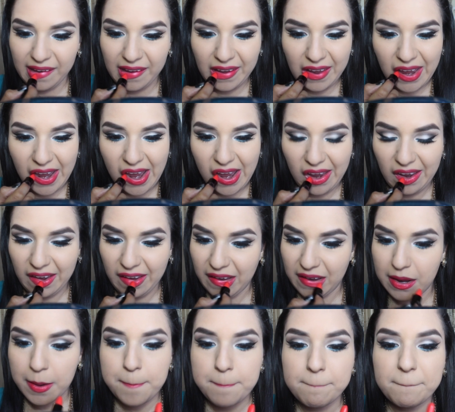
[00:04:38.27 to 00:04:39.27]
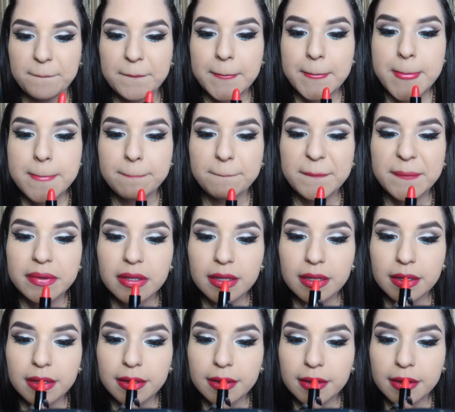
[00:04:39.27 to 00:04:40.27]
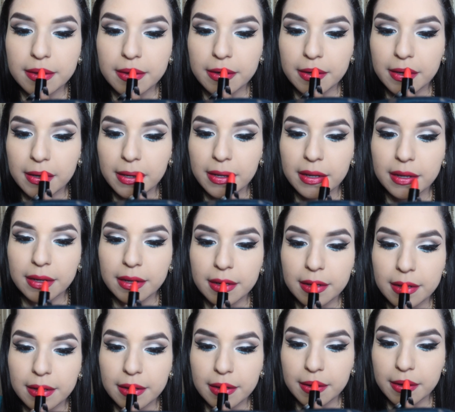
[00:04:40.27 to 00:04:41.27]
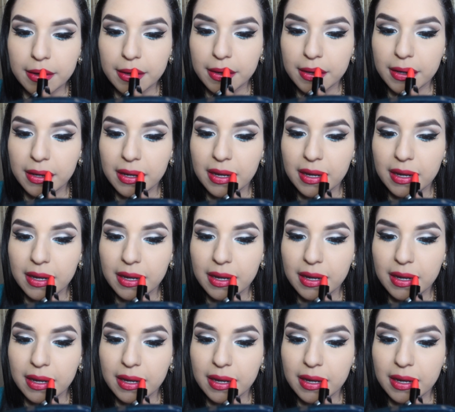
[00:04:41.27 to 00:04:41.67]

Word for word: Perfect if you want to go for a more bold look.